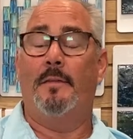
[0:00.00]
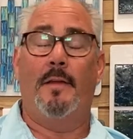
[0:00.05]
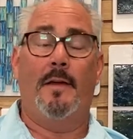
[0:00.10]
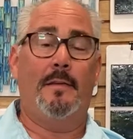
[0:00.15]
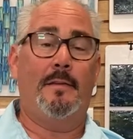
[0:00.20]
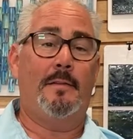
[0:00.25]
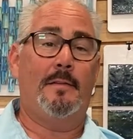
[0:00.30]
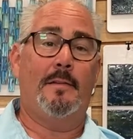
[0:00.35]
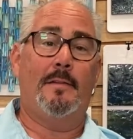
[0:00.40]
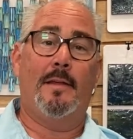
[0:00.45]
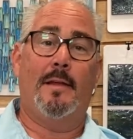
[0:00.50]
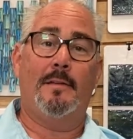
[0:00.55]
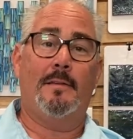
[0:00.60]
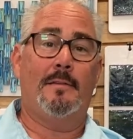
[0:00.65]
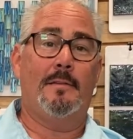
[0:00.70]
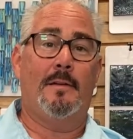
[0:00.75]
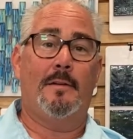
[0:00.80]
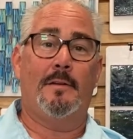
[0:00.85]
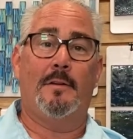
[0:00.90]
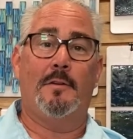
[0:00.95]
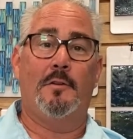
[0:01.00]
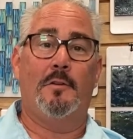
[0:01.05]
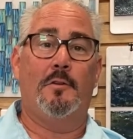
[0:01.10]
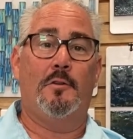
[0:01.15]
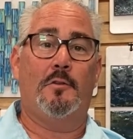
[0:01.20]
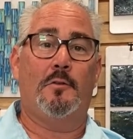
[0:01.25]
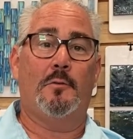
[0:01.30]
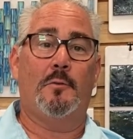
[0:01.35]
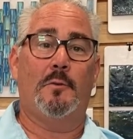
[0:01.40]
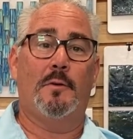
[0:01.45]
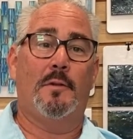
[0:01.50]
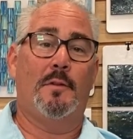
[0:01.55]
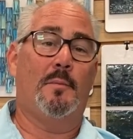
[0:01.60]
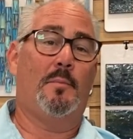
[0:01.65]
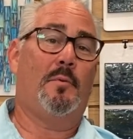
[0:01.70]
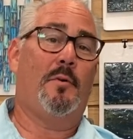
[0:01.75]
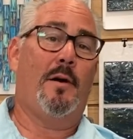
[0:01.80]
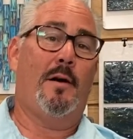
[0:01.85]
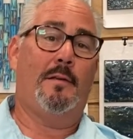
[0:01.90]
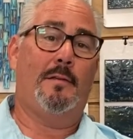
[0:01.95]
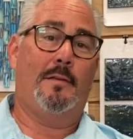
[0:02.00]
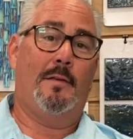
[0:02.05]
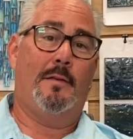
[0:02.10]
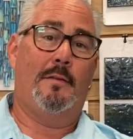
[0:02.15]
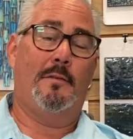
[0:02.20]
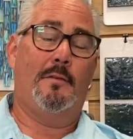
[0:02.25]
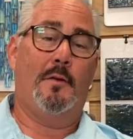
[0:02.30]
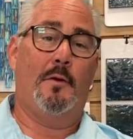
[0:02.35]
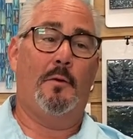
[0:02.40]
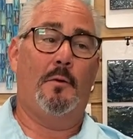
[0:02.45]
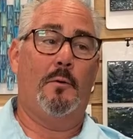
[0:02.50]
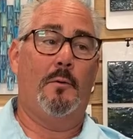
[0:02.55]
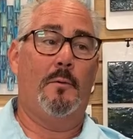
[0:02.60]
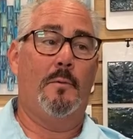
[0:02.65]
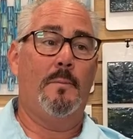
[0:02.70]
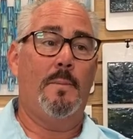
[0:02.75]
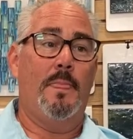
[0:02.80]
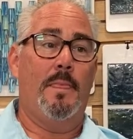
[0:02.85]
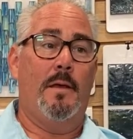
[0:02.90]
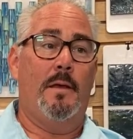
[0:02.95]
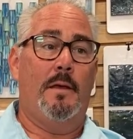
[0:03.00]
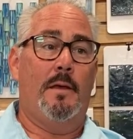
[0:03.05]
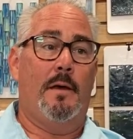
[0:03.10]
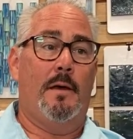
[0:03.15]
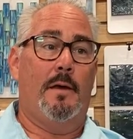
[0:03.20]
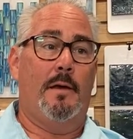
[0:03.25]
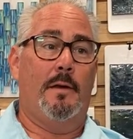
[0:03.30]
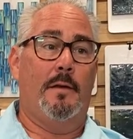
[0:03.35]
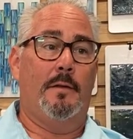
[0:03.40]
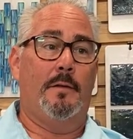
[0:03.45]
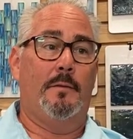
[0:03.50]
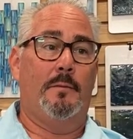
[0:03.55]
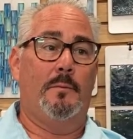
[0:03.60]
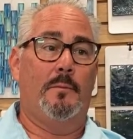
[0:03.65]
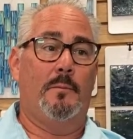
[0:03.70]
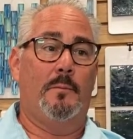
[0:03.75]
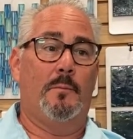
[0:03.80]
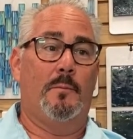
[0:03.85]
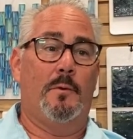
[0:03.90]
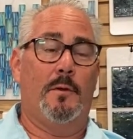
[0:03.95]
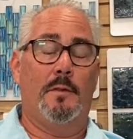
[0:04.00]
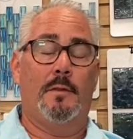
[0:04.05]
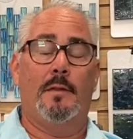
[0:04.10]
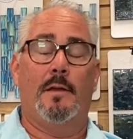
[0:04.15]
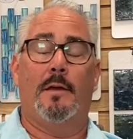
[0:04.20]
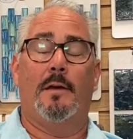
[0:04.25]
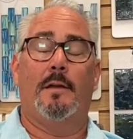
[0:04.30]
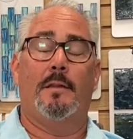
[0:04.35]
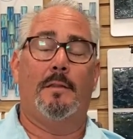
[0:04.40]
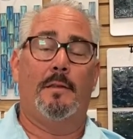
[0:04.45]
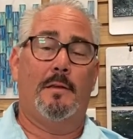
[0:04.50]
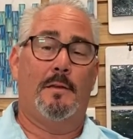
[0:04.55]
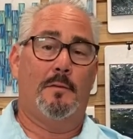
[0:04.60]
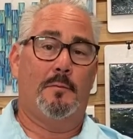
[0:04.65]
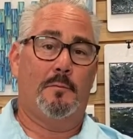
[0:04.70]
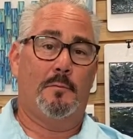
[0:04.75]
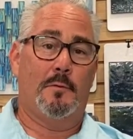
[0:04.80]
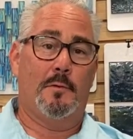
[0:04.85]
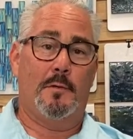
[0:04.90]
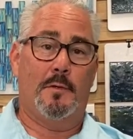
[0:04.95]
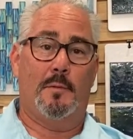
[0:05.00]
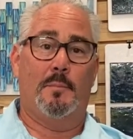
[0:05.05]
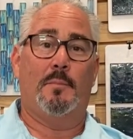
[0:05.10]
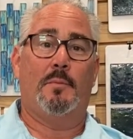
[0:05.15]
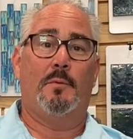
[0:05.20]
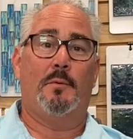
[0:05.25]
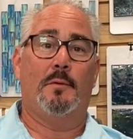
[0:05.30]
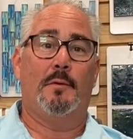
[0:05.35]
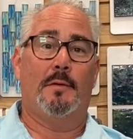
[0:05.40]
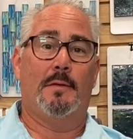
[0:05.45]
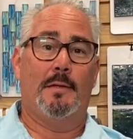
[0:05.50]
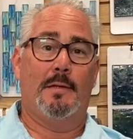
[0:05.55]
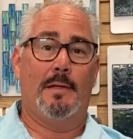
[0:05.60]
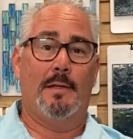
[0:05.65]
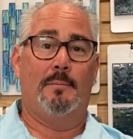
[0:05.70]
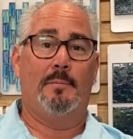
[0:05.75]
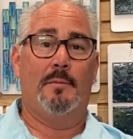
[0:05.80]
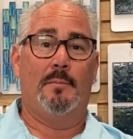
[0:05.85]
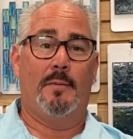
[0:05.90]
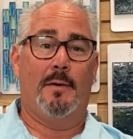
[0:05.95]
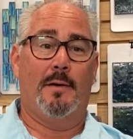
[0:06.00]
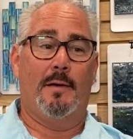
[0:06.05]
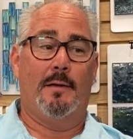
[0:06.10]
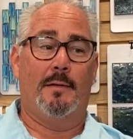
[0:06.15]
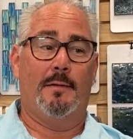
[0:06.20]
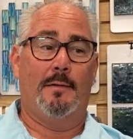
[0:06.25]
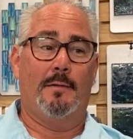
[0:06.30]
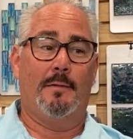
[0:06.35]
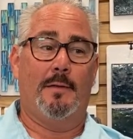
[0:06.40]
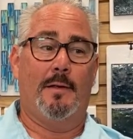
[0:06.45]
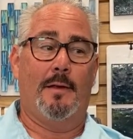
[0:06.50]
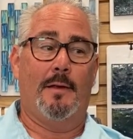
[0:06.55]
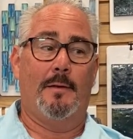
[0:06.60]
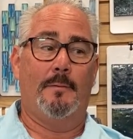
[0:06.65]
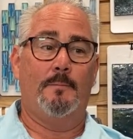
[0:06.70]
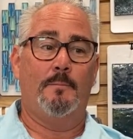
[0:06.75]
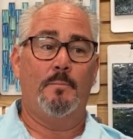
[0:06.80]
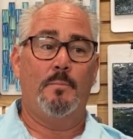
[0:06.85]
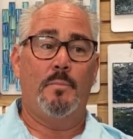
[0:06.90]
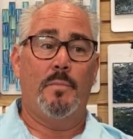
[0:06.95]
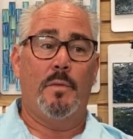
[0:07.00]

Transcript: and that's not unusual in the process. So, and one thing I think is really important to keep in mind is that,